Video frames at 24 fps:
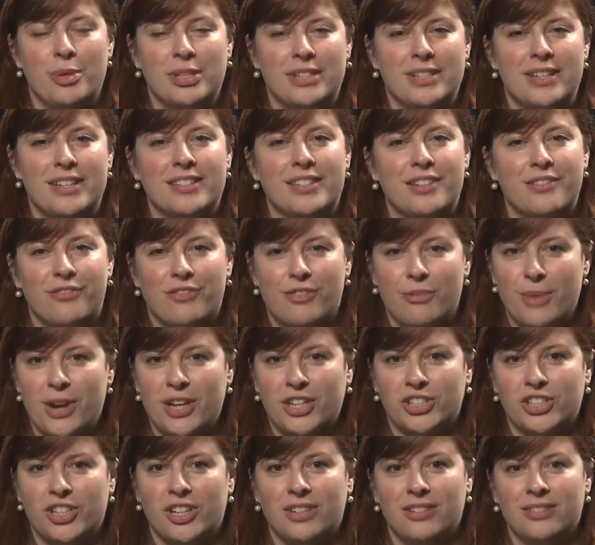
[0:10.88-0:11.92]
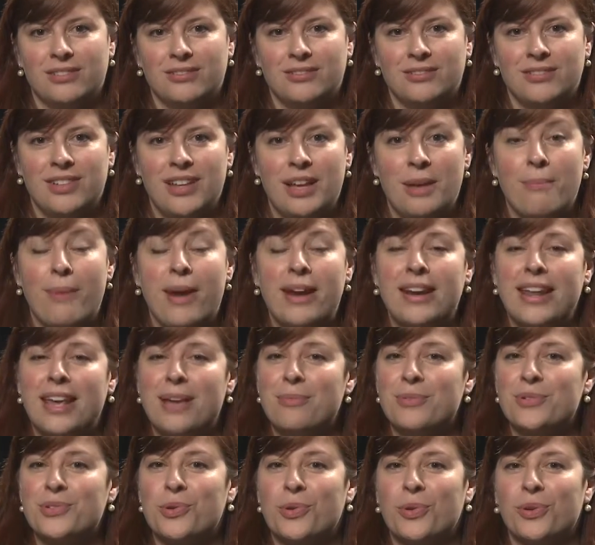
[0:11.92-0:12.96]
business information. My
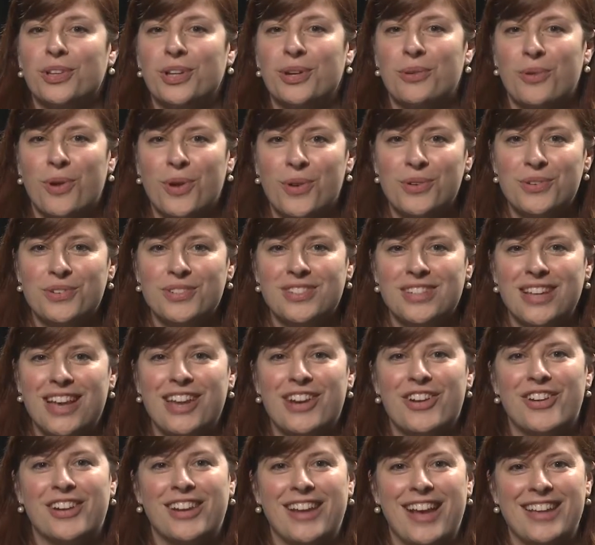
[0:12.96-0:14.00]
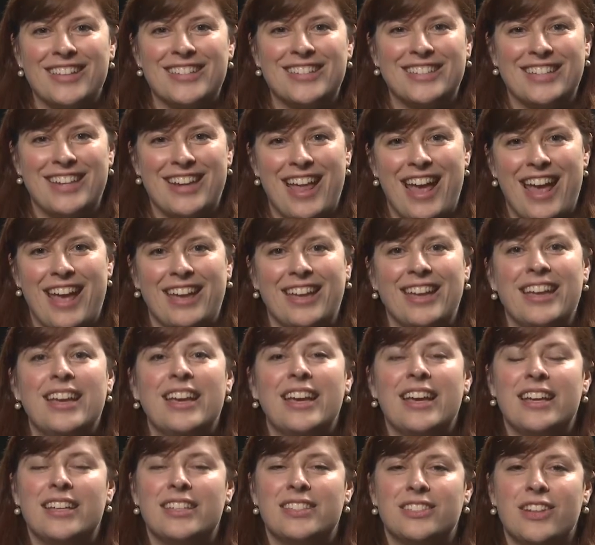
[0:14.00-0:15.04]
name is Aurelie Croze, and our guest today
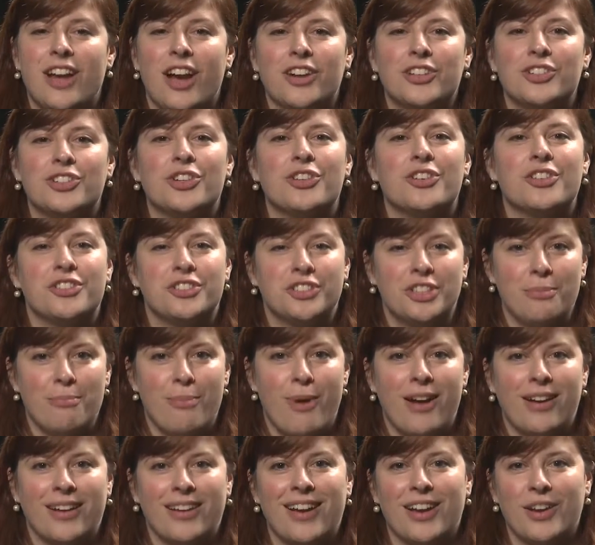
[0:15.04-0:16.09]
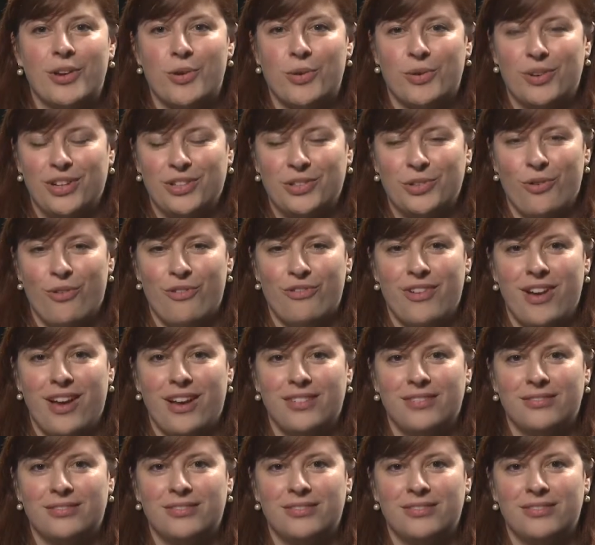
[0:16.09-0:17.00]
is Dr. Stepanka Korytova.